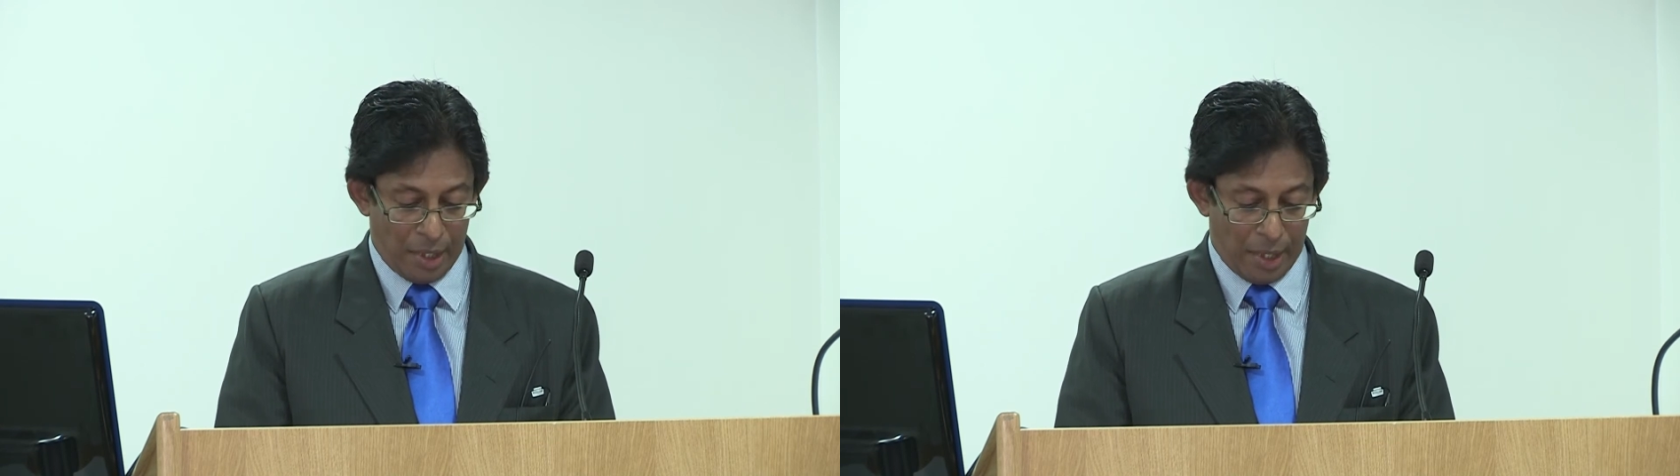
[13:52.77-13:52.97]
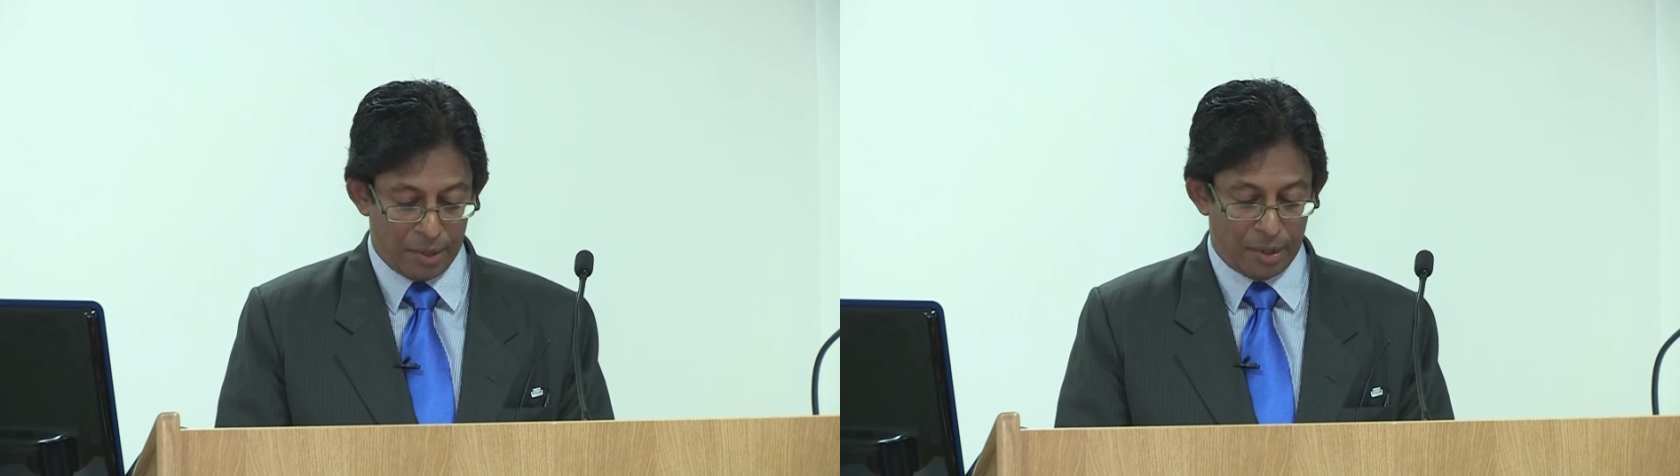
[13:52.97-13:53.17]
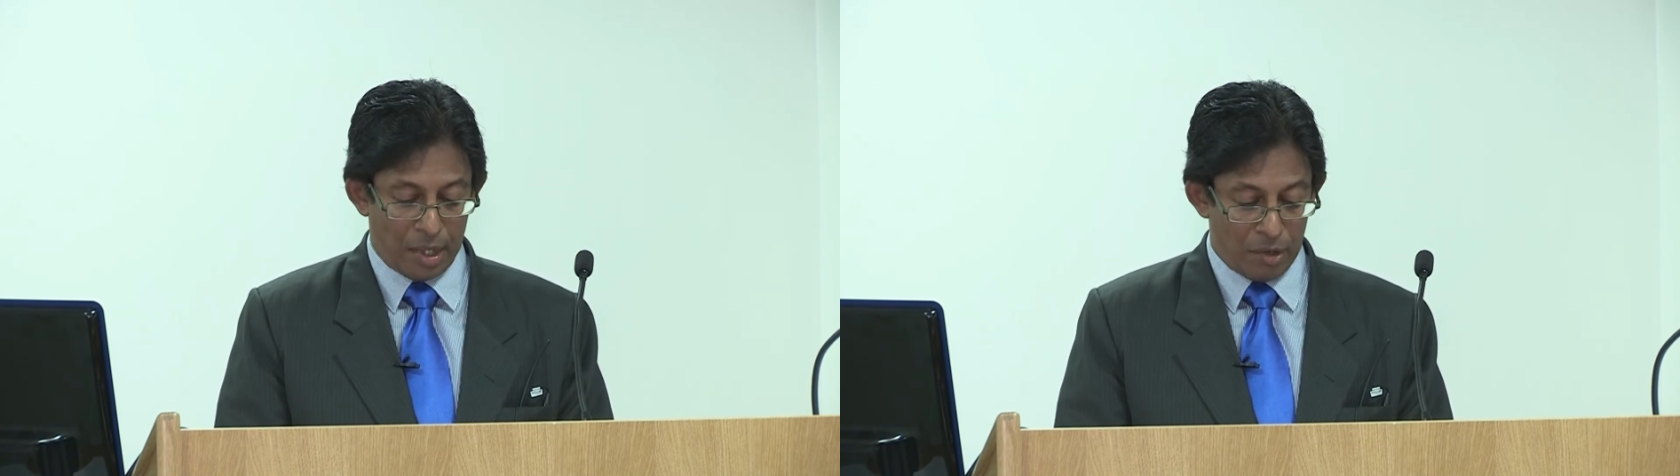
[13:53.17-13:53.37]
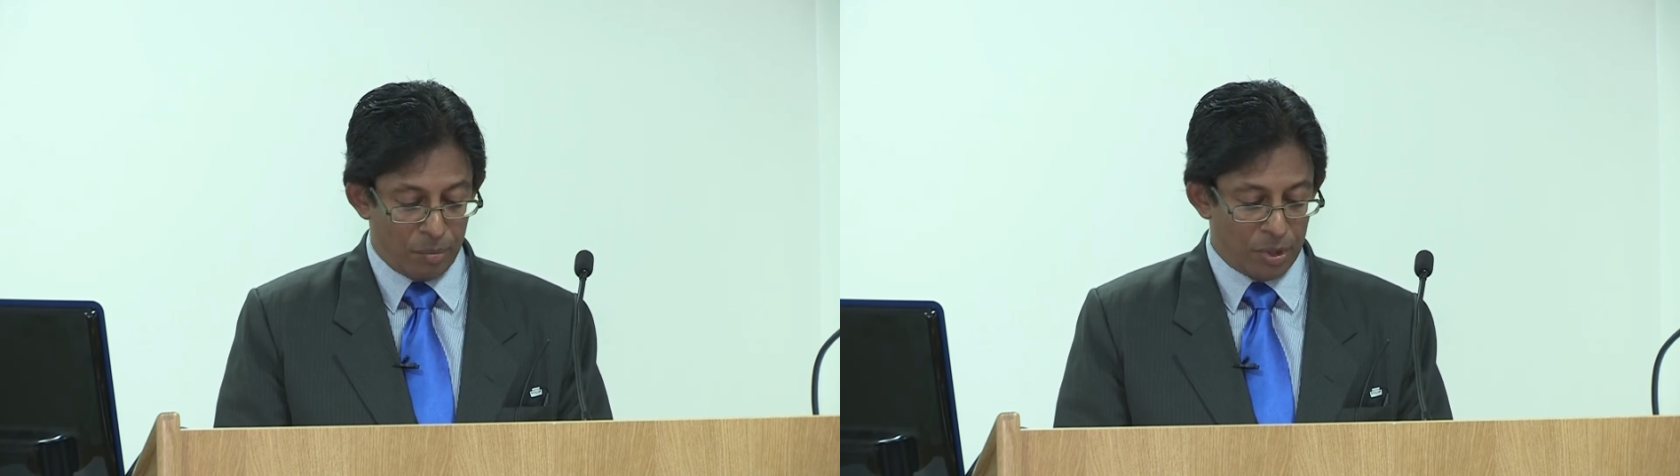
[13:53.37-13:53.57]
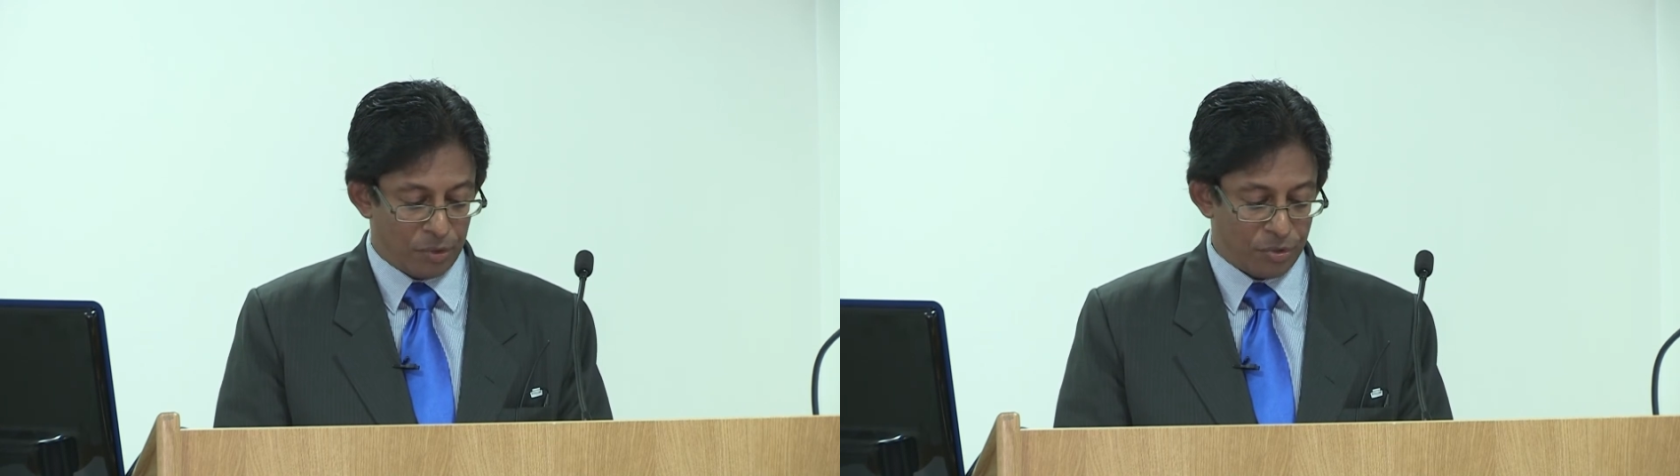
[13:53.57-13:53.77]
and the
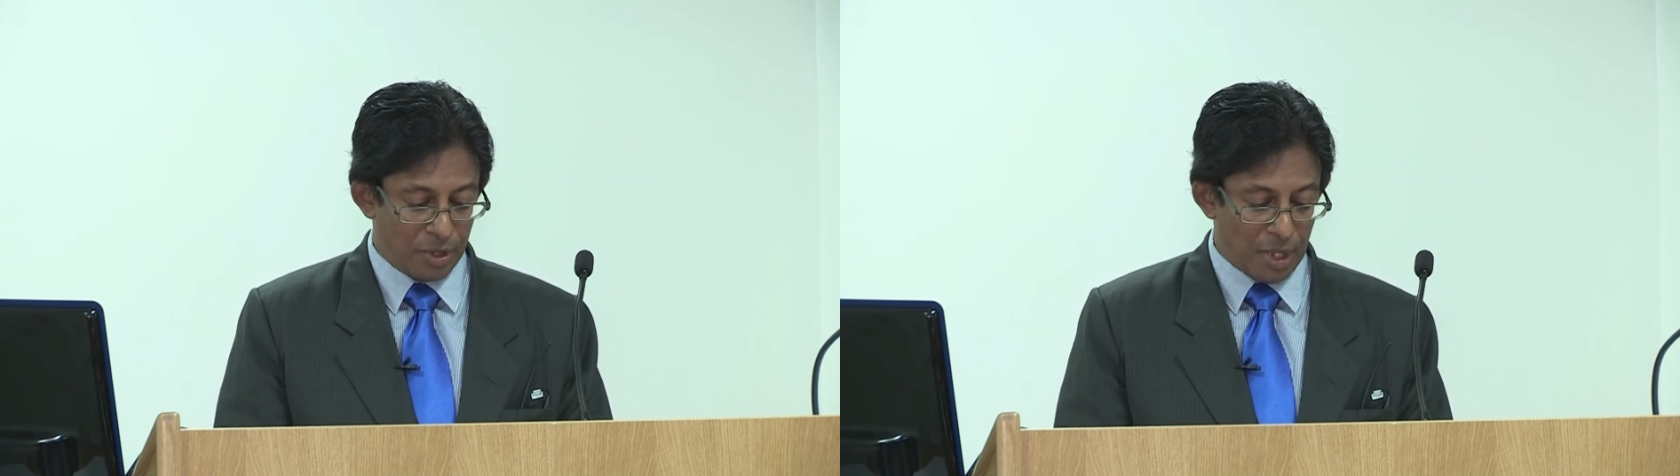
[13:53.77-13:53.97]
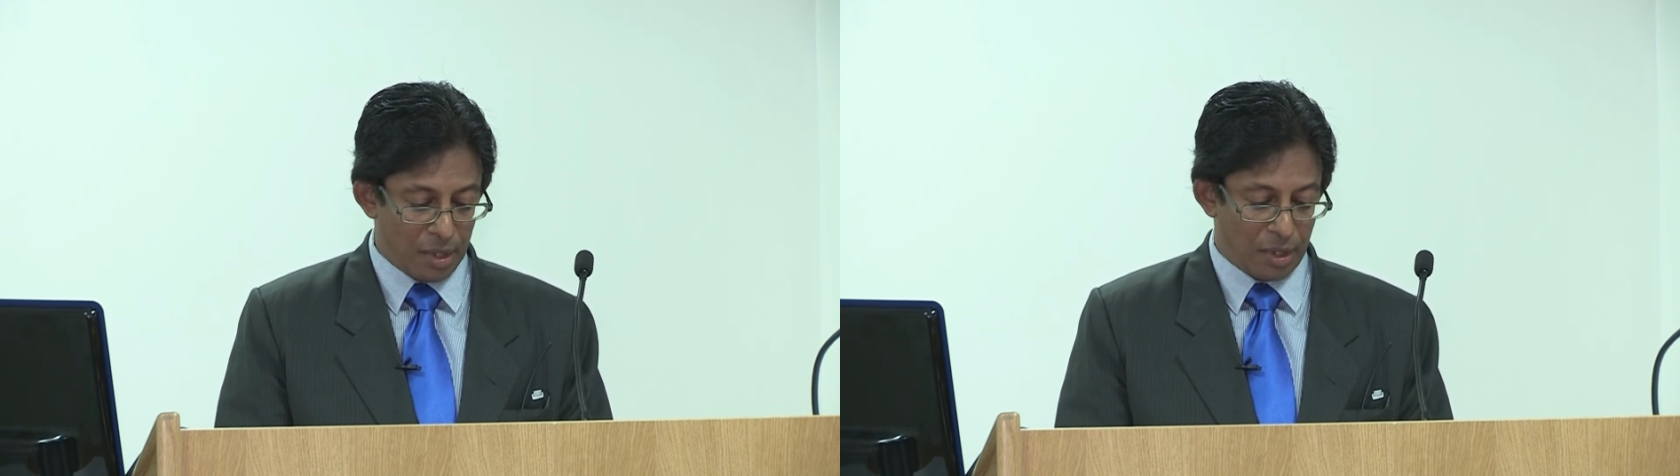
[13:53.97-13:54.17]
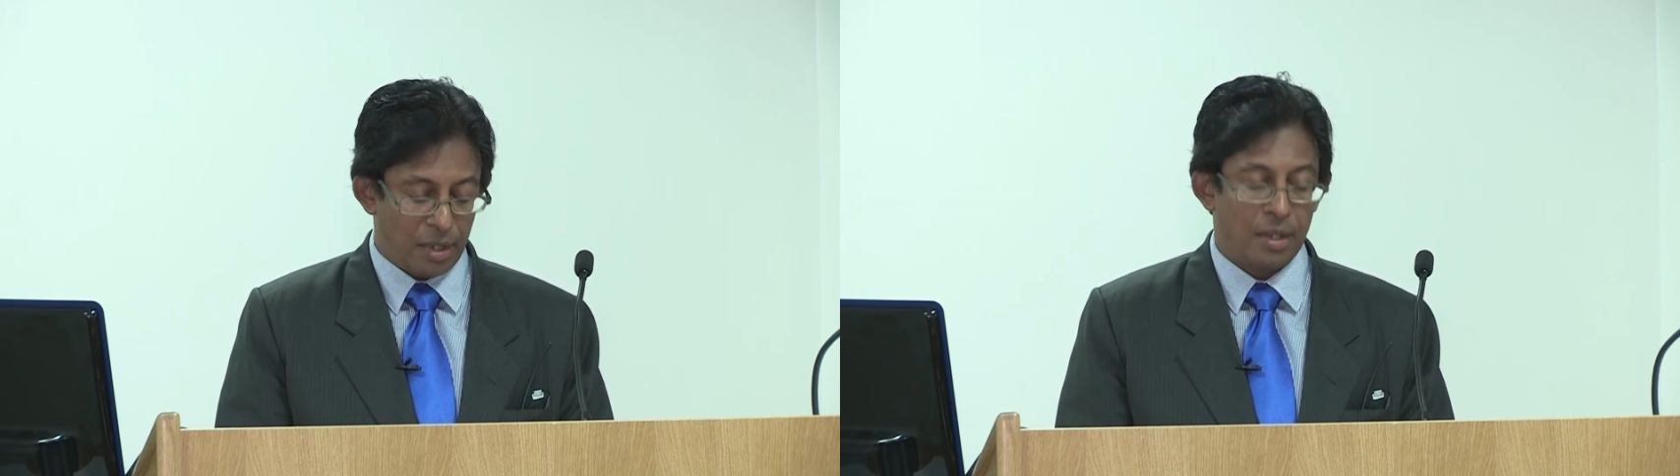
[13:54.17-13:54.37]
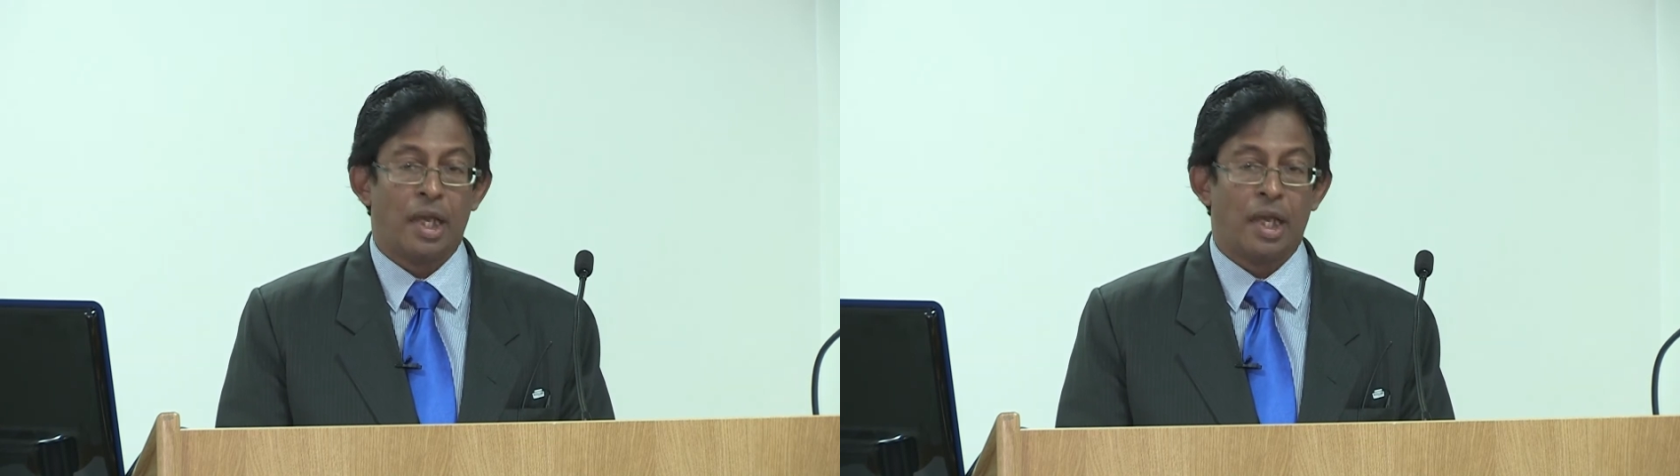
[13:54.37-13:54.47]
government of Sri Lanka